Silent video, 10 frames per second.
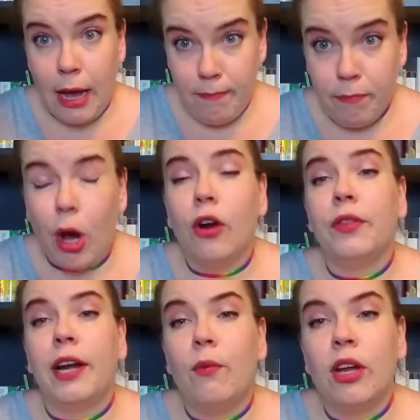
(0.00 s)
top
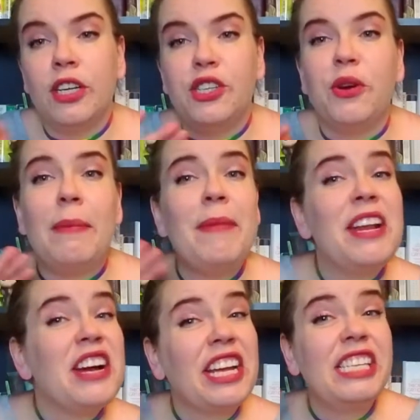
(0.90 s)
bar that I wanted to.
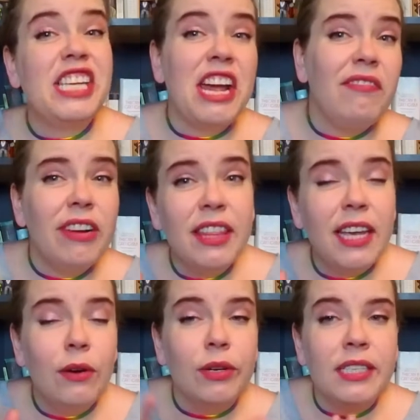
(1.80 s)
I may not get to
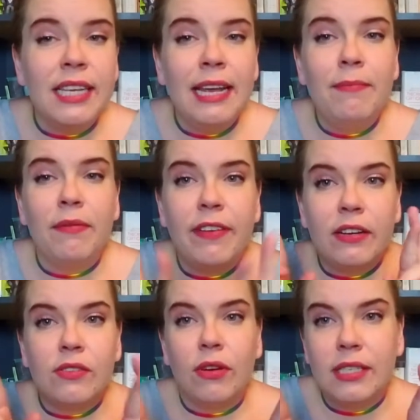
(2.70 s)
everything, we'll see,
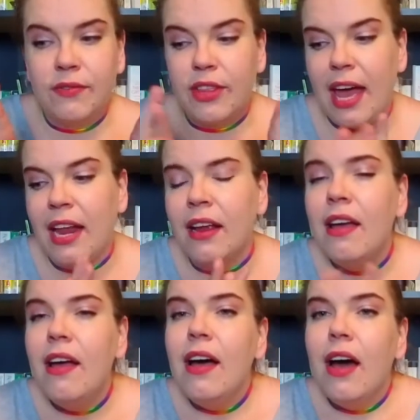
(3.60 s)
but fingers crossed for
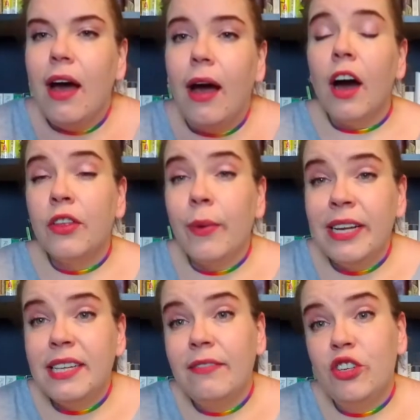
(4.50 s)
that.
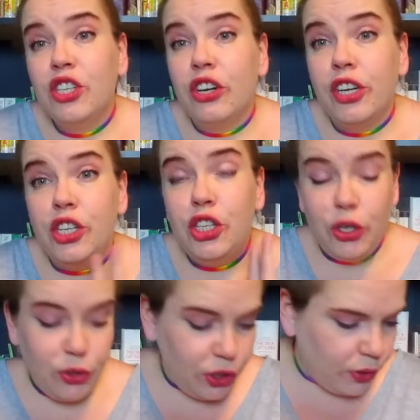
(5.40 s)
Otherwise, I've just
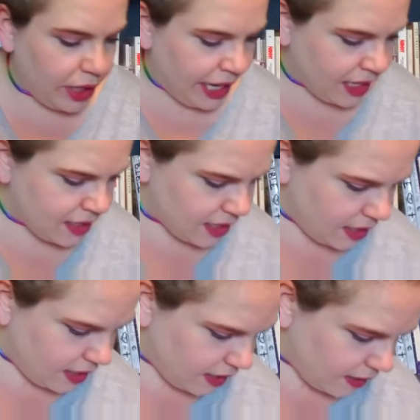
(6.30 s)
started two new things